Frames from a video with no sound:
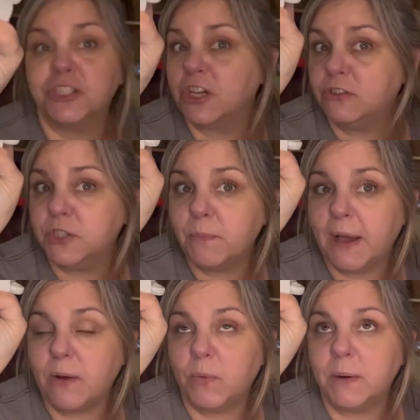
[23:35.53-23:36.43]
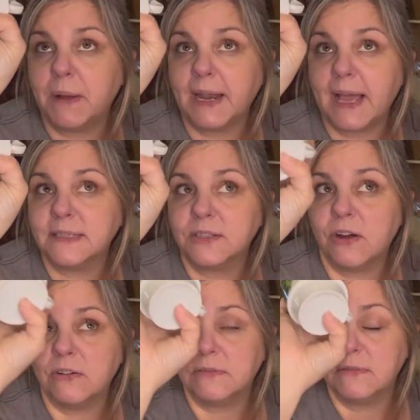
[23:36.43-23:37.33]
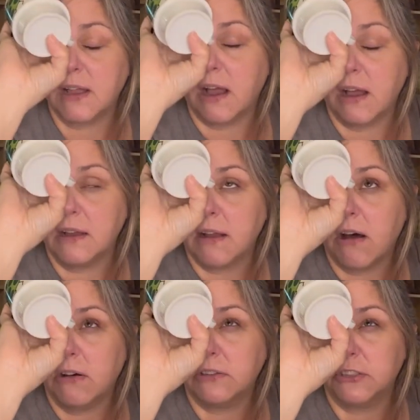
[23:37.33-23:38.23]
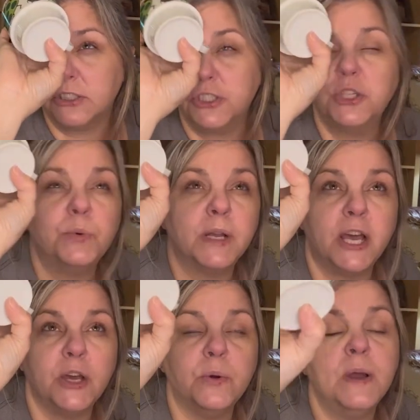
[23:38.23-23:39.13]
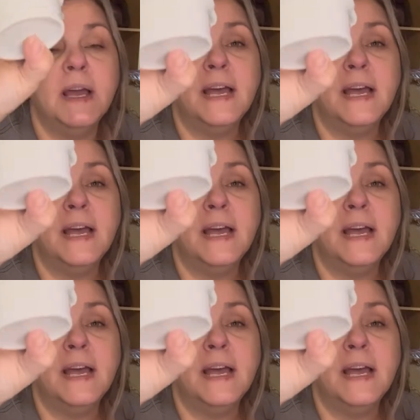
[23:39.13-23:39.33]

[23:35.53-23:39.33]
showed you one of my last haul or two ago.